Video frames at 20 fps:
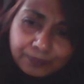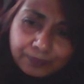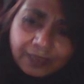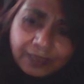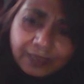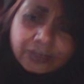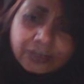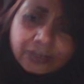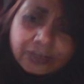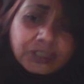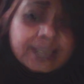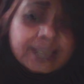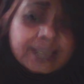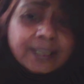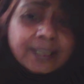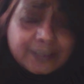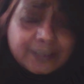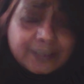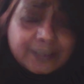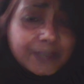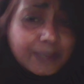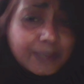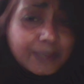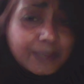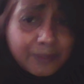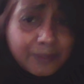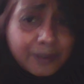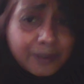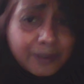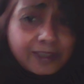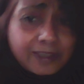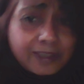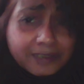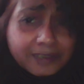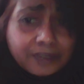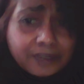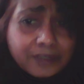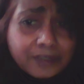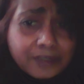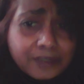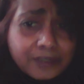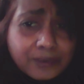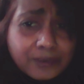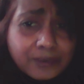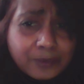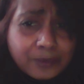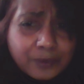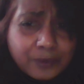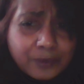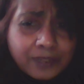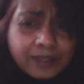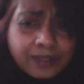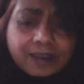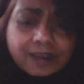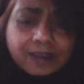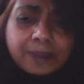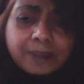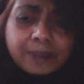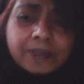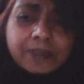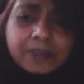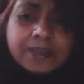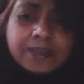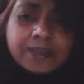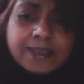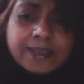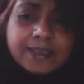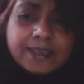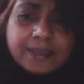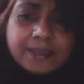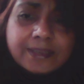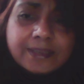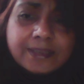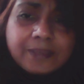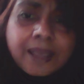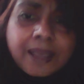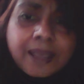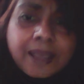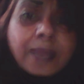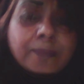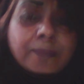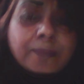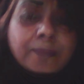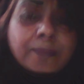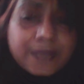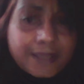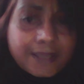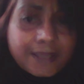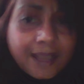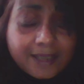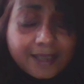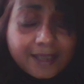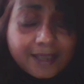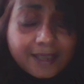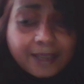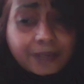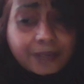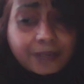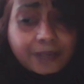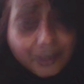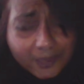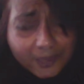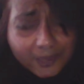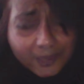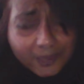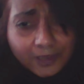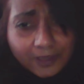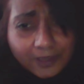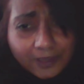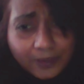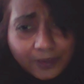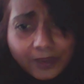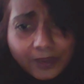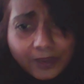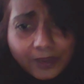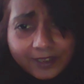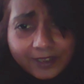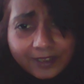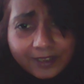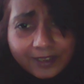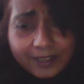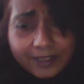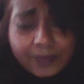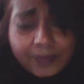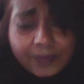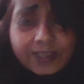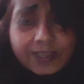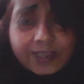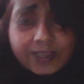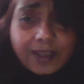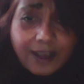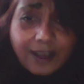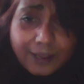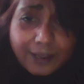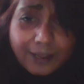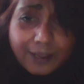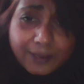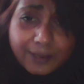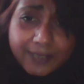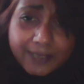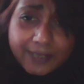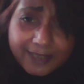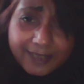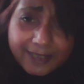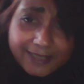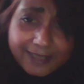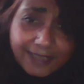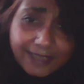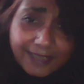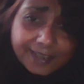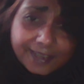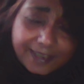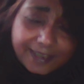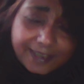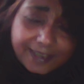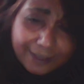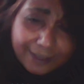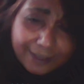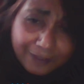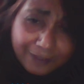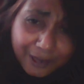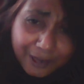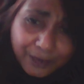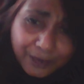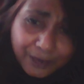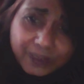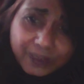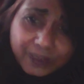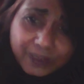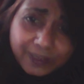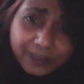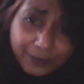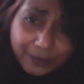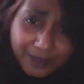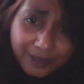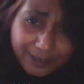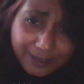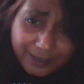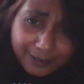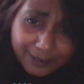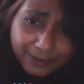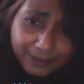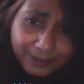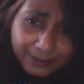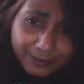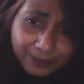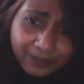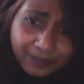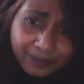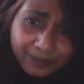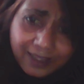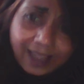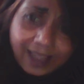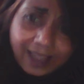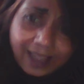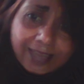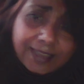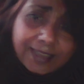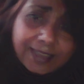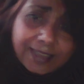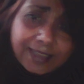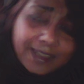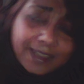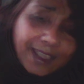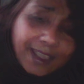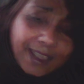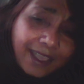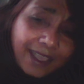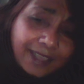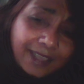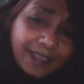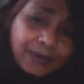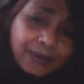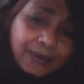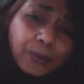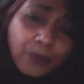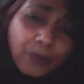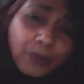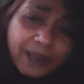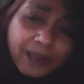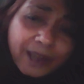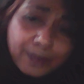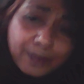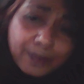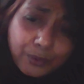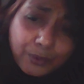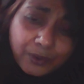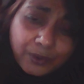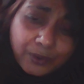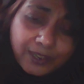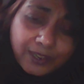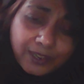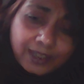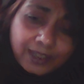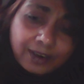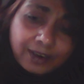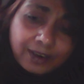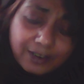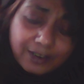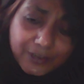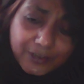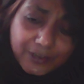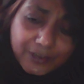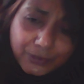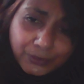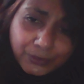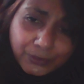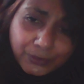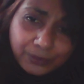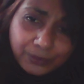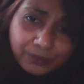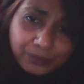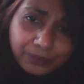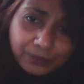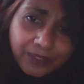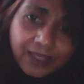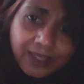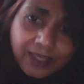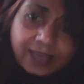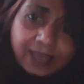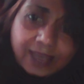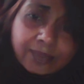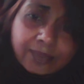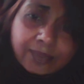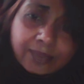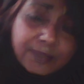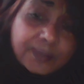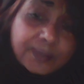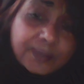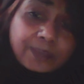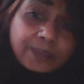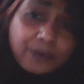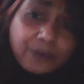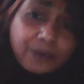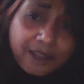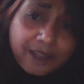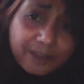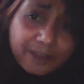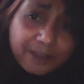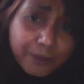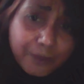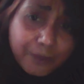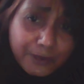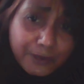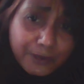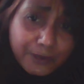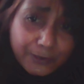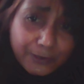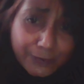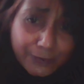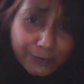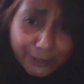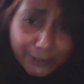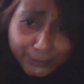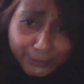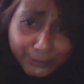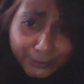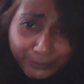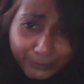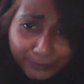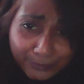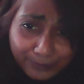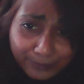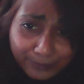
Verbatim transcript: And she later became the president of the school board, I think a couple of years later. But at that time, she was not the president. There was a guy called Alexander Stefan who was the president. And he had one boy in our school now, this was a private Montessori school.